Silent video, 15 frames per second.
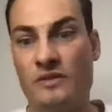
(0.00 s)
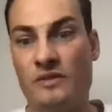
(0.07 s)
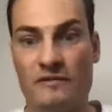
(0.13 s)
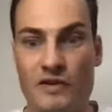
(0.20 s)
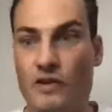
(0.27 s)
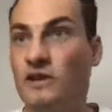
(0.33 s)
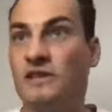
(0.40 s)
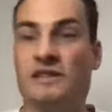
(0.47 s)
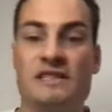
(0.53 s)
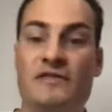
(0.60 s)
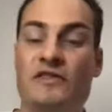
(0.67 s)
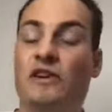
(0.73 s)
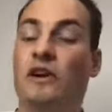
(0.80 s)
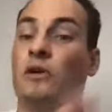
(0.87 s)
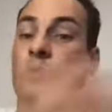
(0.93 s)
Versus if
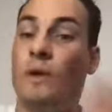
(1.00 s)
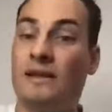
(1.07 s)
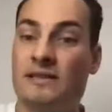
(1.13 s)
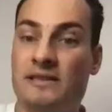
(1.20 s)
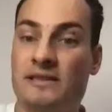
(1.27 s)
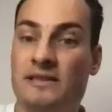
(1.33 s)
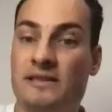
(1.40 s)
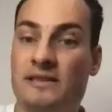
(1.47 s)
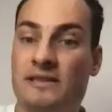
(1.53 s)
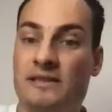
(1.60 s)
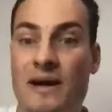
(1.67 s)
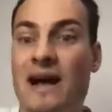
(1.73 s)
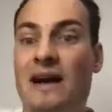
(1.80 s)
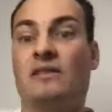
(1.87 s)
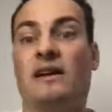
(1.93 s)
you go one step further
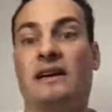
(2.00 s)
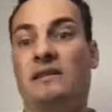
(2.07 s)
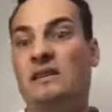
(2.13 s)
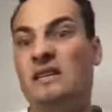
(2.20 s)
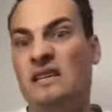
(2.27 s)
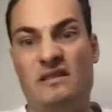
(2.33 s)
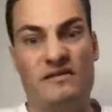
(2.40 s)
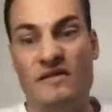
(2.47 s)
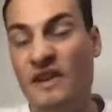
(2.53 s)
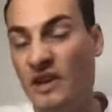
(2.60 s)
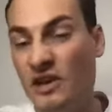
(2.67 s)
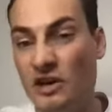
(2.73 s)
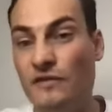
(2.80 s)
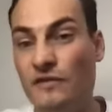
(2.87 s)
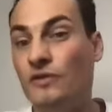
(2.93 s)
back, like
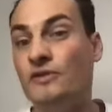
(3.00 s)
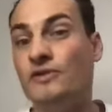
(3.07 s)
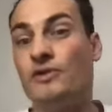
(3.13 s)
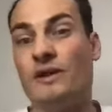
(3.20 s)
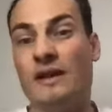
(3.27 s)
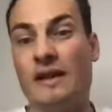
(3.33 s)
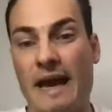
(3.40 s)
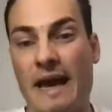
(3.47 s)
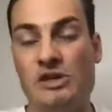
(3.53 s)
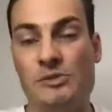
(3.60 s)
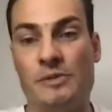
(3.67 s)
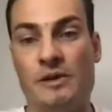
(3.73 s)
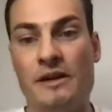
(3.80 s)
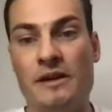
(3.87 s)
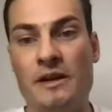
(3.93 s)
video views or
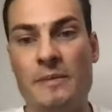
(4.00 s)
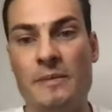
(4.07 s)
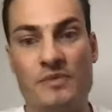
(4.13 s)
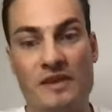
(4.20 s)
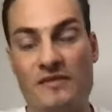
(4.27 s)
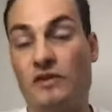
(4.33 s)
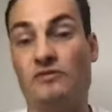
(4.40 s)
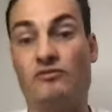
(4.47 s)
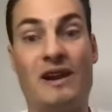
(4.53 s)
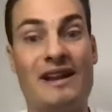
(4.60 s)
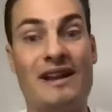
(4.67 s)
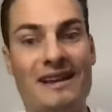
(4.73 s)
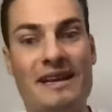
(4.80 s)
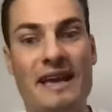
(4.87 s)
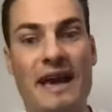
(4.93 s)
engagement. If you're running
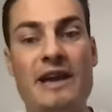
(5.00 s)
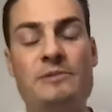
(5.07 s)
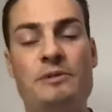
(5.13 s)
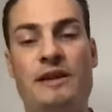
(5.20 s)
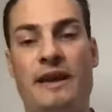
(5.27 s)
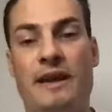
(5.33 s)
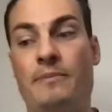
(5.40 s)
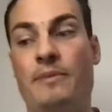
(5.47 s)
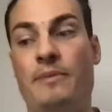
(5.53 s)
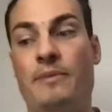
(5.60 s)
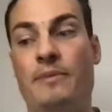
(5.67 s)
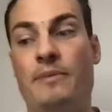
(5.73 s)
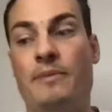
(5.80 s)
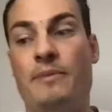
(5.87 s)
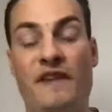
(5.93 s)
an engagement
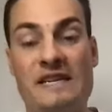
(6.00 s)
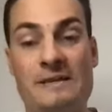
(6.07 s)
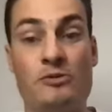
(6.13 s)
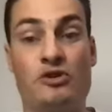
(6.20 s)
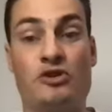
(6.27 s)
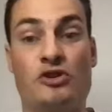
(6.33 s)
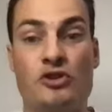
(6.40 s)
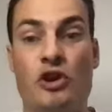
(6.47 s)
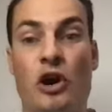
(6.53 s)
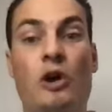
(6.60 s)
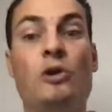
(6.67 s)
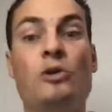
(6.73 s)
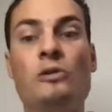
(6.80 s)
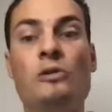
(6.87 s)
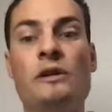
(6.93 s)
campaign, Facebook's
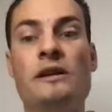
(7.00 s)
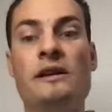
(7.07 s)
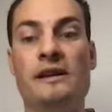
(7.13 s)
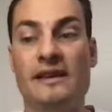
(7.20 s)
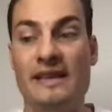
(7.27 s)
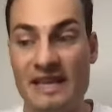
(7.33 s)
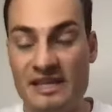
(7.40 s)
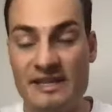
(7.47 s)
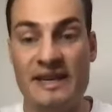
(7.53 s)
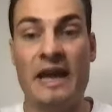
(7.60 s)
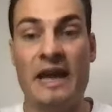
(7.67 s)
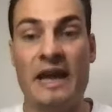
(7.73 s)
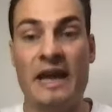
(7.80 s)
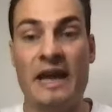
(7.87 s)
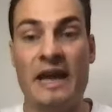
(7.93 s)
goal is to
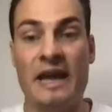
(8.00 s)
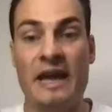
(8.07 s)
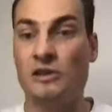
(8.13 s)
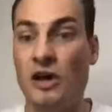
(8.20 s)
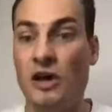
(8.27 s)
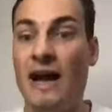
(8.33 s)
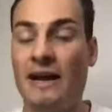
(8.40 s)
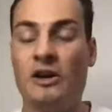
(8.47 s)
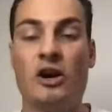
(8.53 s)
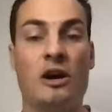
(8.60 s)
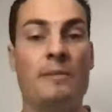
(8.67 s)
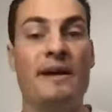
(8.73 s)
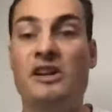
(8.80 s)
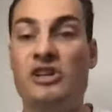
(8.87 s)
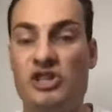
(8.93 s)
get people to like,
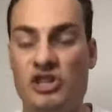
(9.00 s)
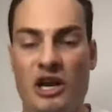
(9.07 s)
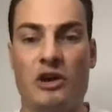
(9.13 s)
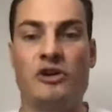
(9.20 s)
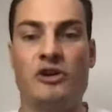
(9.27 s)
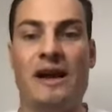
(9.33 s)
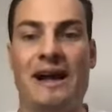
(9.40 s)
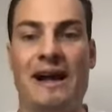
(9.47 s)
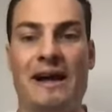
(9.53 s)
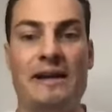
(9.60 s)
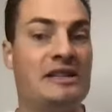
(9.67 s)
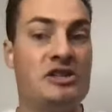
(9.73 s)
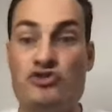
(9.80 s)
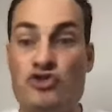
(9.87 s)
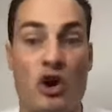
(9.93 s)
comment, and share on your ad.
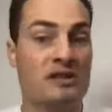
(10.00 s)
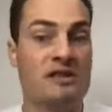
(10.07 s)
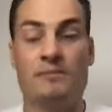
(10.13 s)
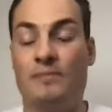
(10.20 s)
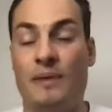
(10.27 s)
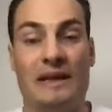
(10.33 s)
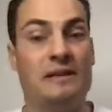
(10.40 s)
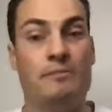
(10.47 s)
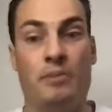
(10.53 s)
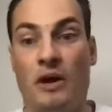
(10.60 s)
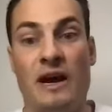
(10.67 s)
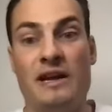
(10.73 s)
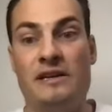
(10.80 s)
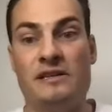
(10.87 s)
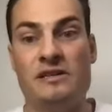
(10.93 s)
It's not to get
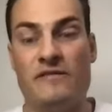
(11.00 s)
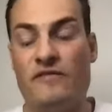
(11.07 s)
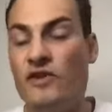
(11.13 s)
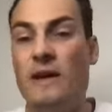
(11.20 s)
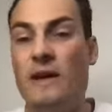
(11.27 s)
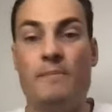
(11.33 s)
buyers. If you get